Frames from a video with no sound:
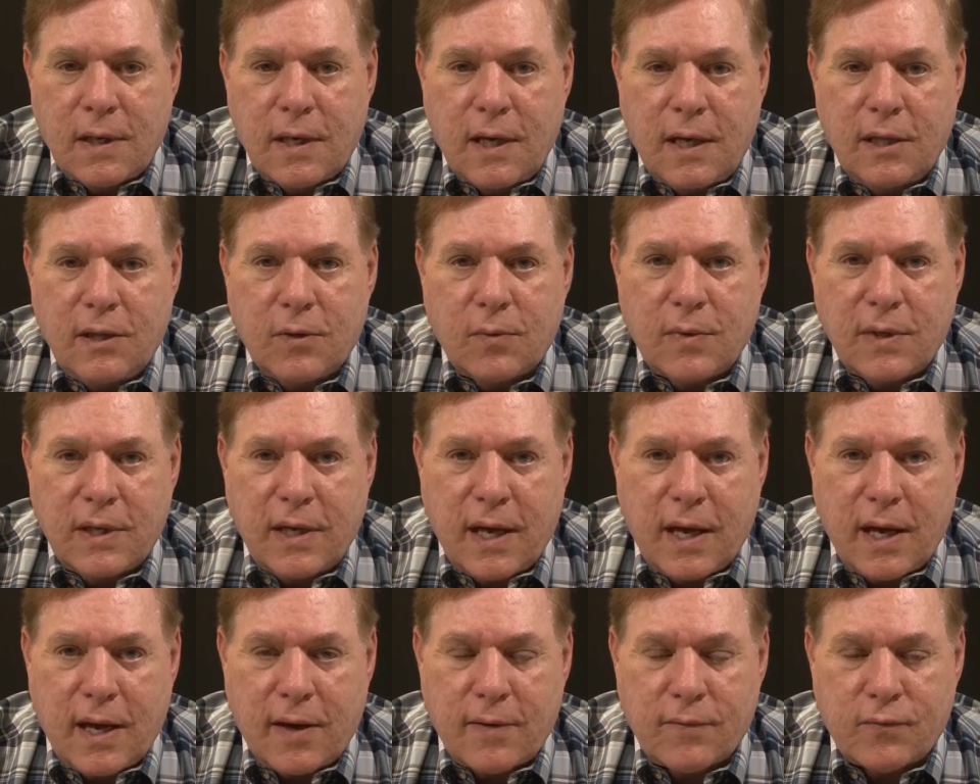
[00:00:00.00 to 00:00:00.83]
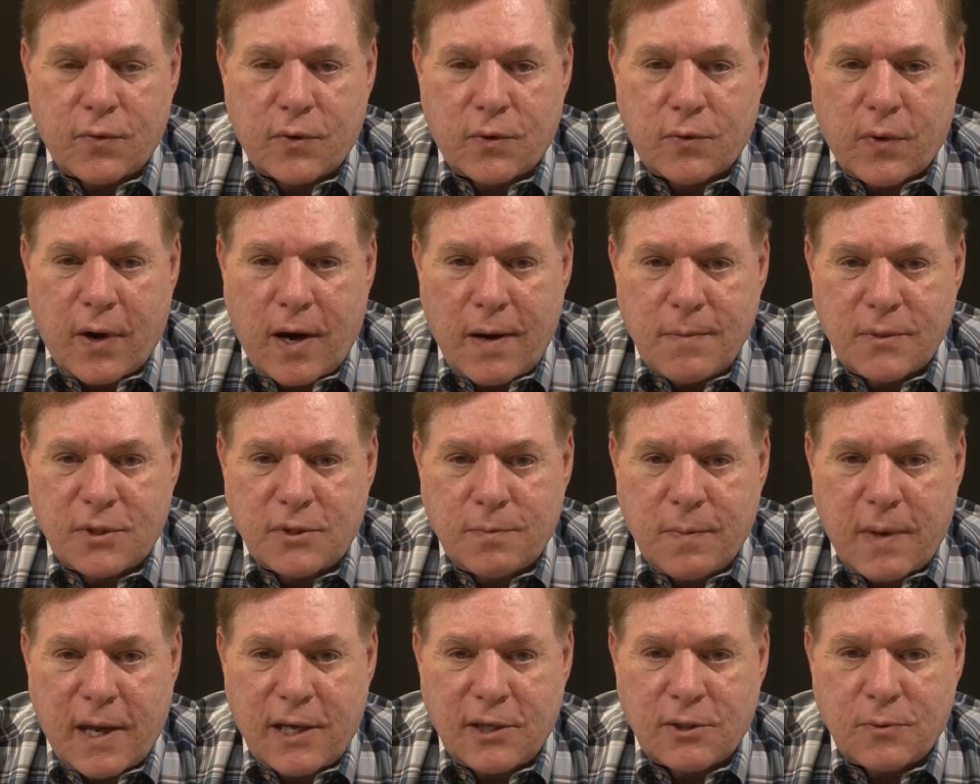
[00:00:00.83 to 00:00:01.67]
And then we have
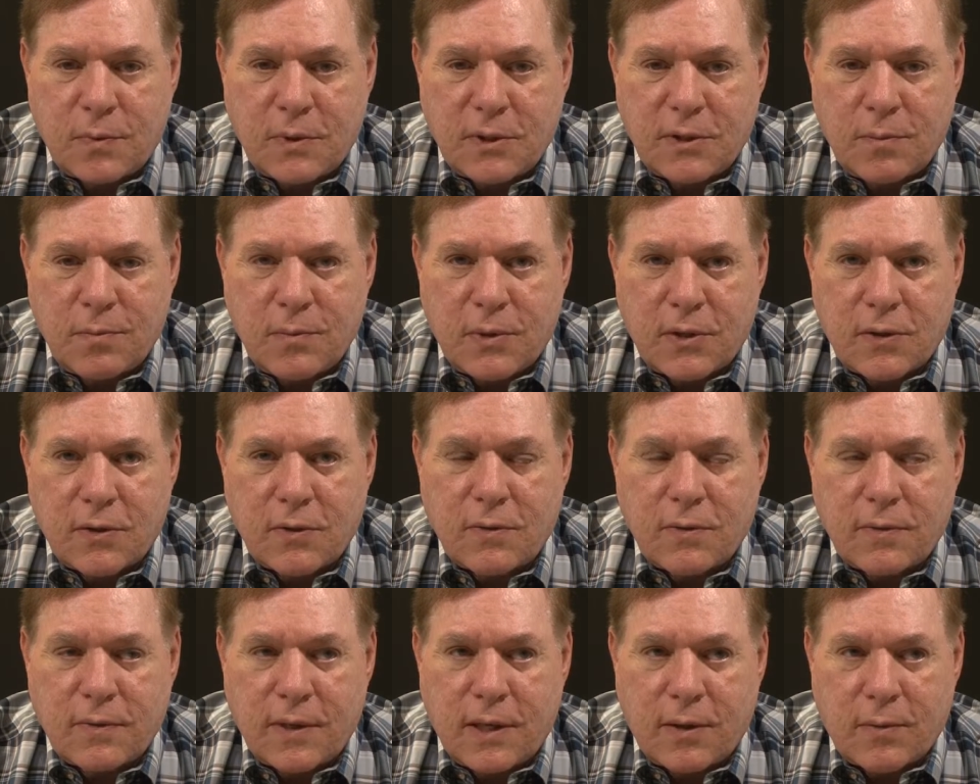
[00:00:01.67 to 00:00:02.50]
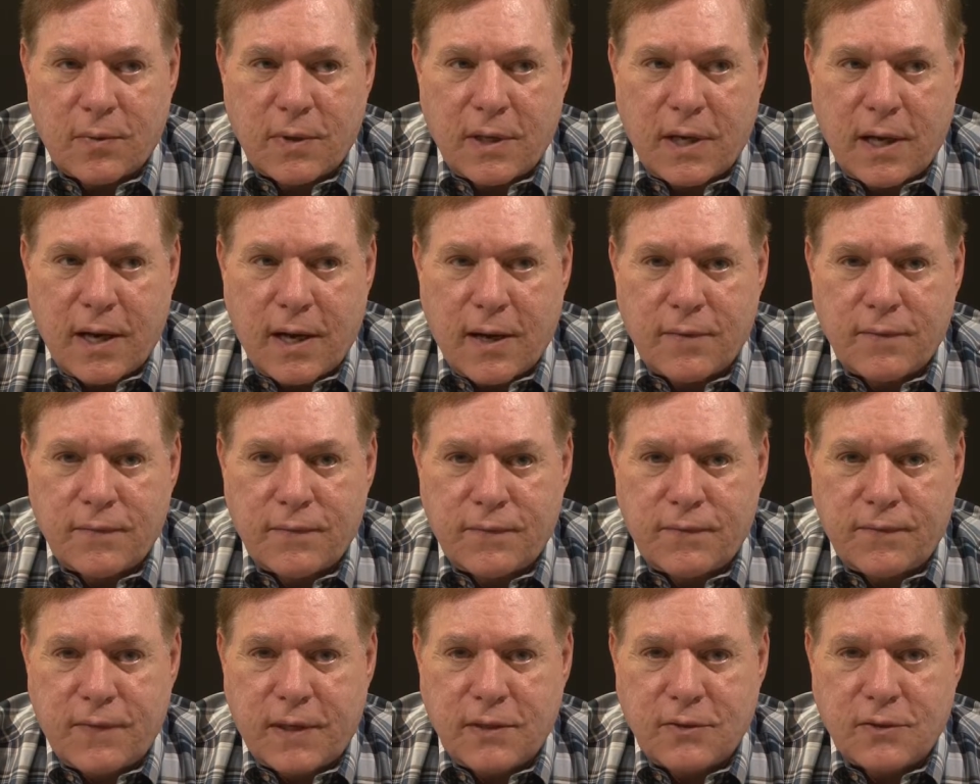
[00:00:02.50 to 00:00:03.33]
requirements management in the middle, and we have
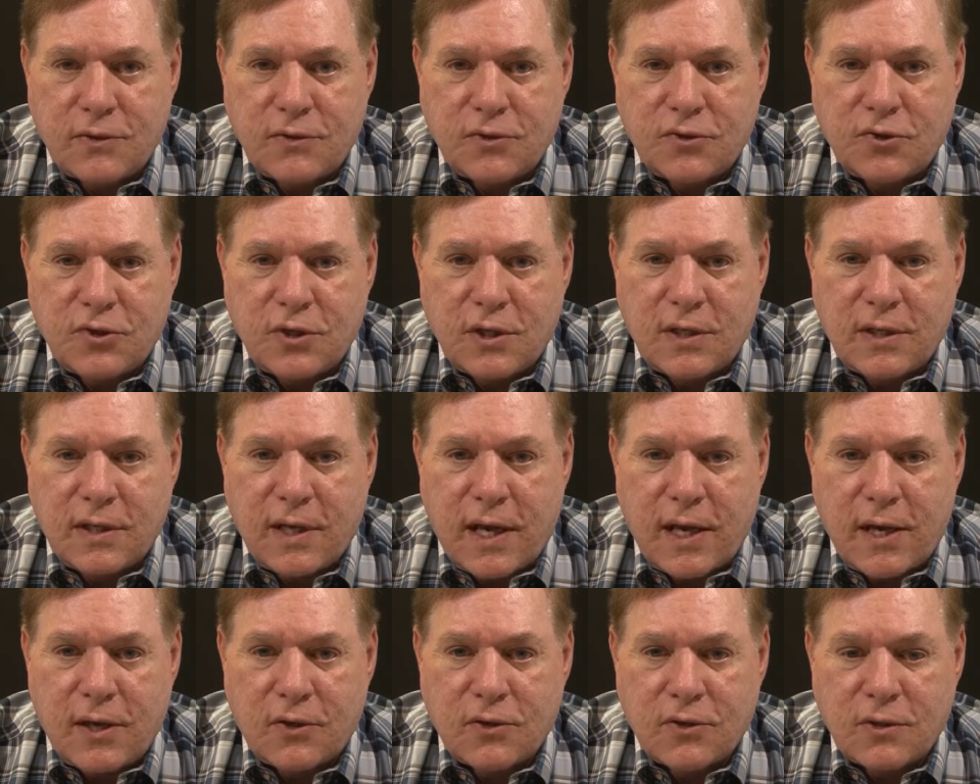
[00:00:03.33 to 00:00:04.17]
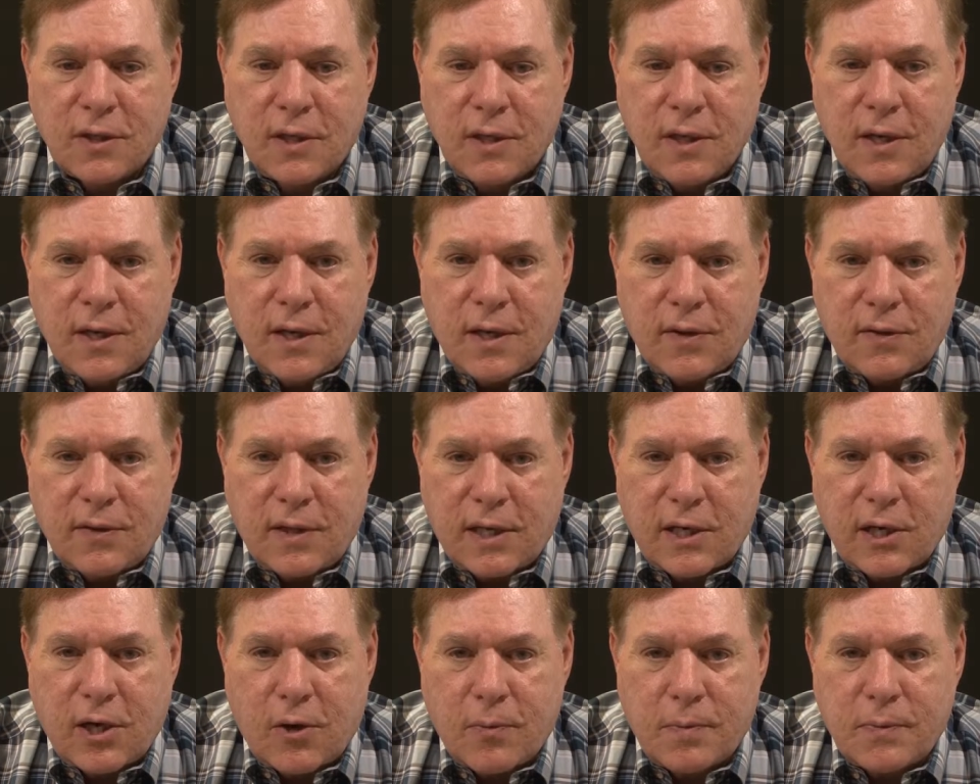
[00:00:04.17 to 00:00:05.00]
phases G and H
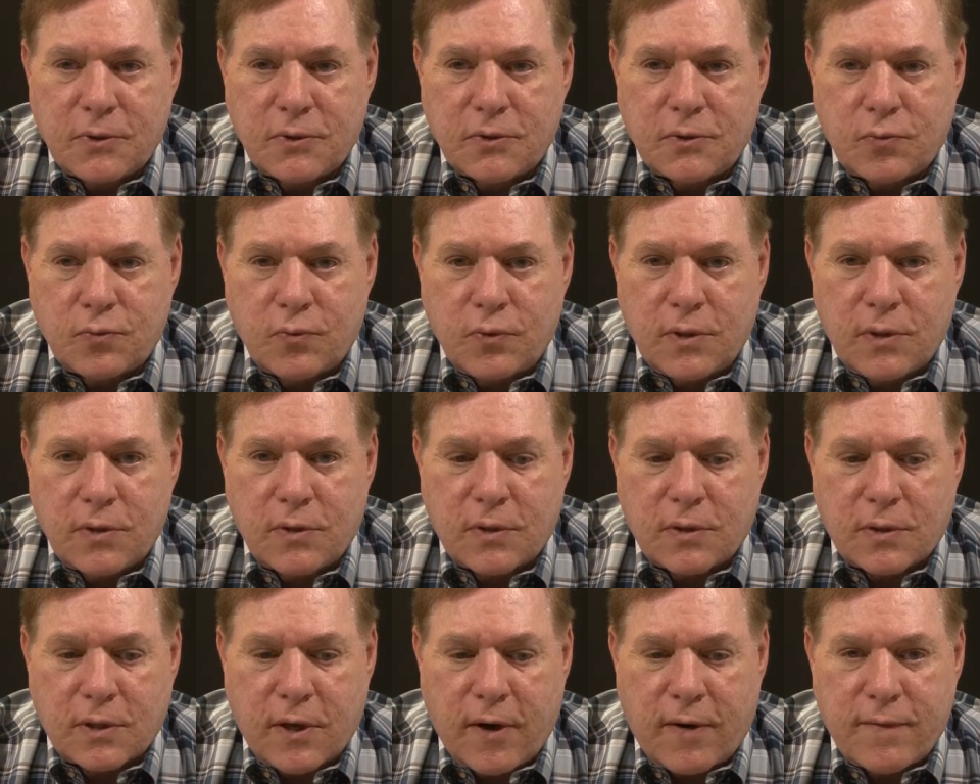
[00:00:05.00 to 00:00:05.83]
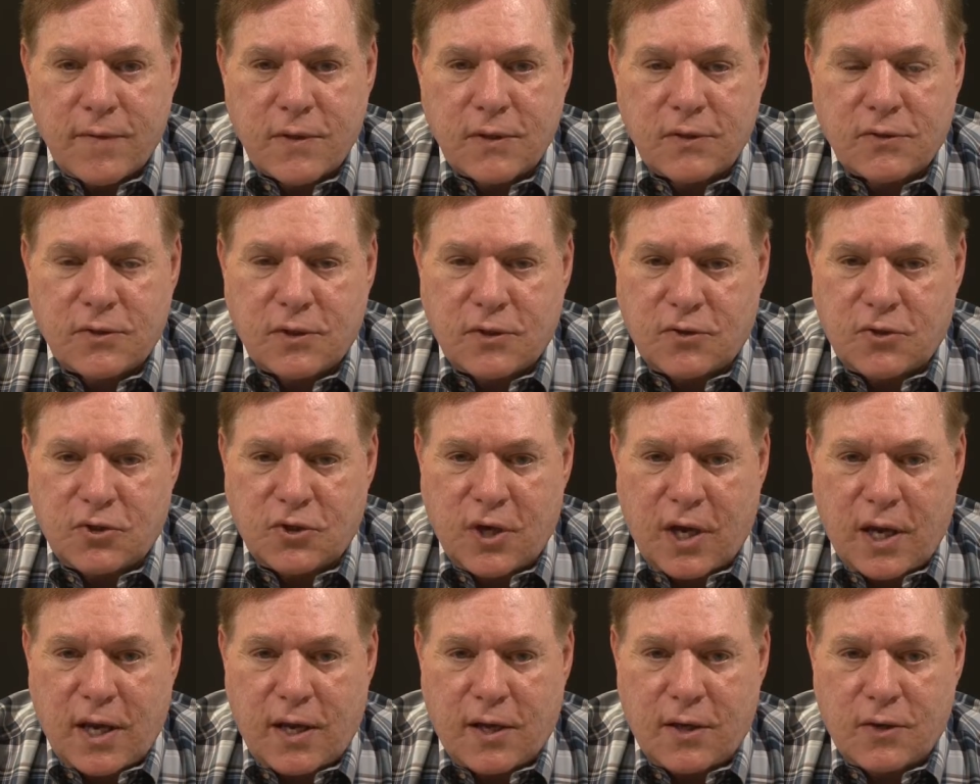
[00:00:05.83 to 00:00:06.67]
that help us with governance and
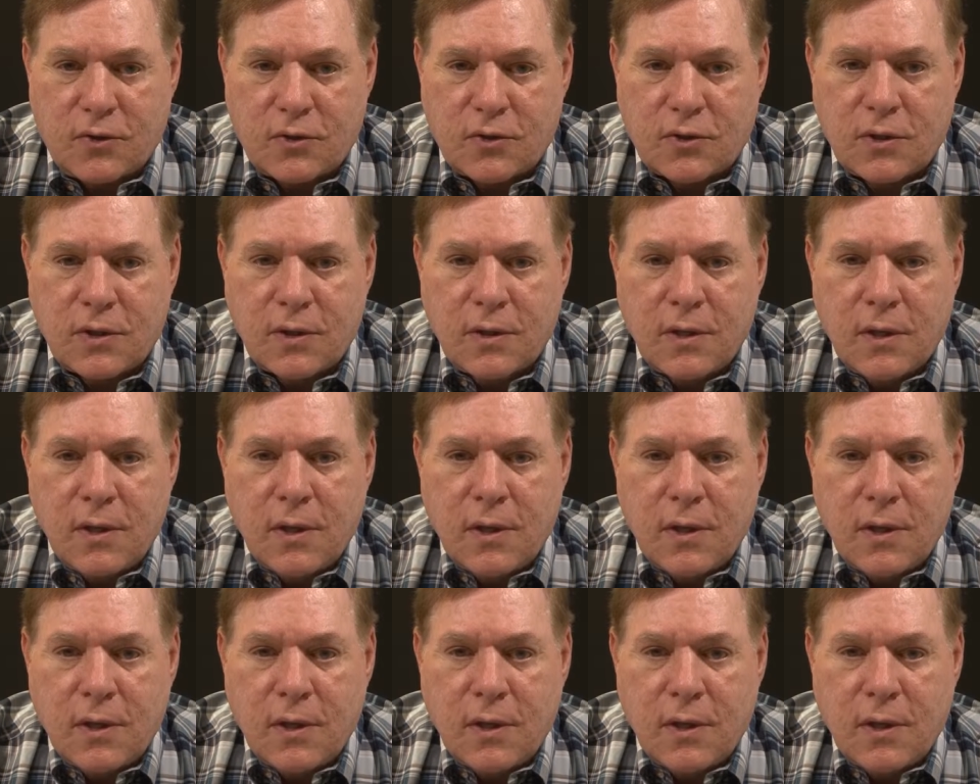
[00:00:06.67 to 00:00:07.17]
change.